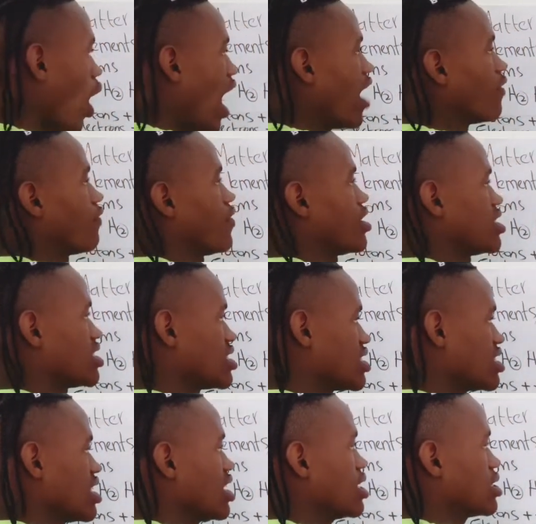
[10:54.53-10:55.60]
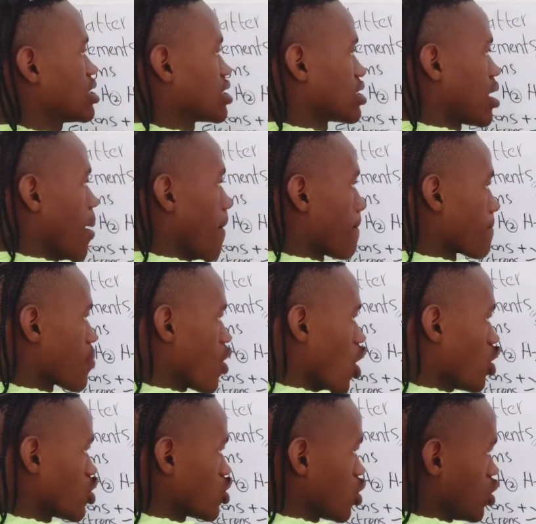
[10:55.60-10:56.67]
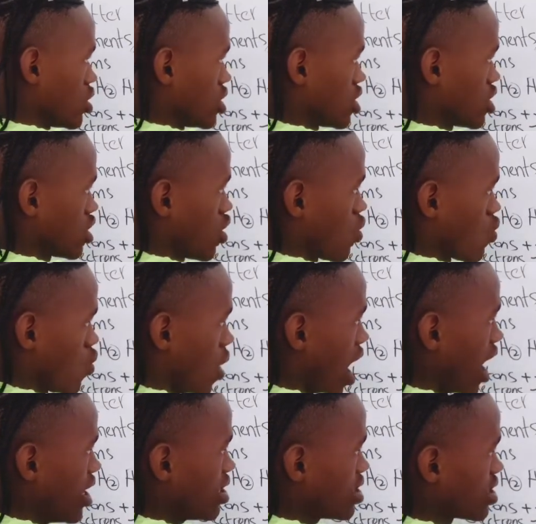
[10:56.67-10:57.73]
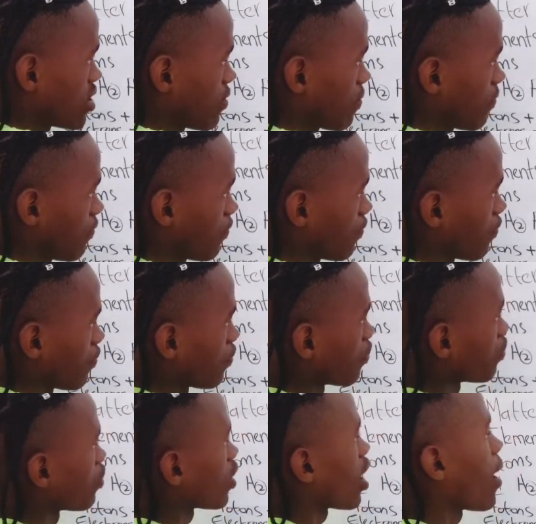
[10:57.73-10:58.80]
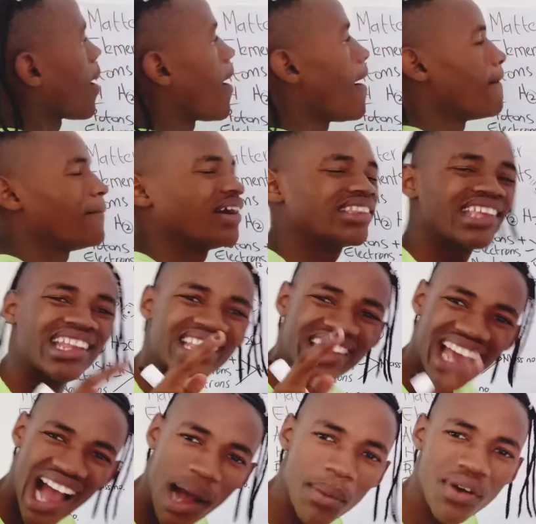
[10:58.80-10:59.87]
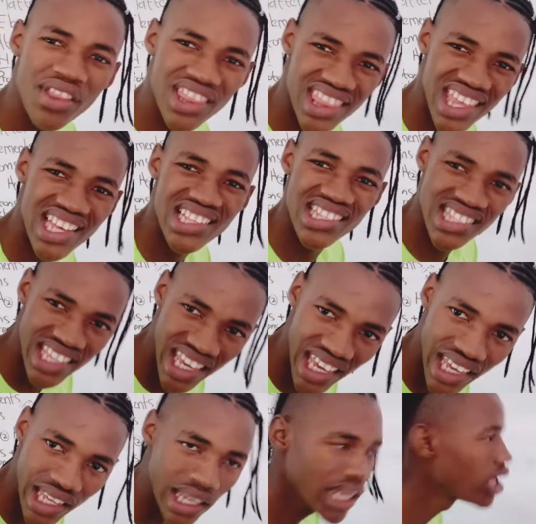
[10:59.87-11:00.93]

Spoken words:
have 6 protons, right? But then carbon 13,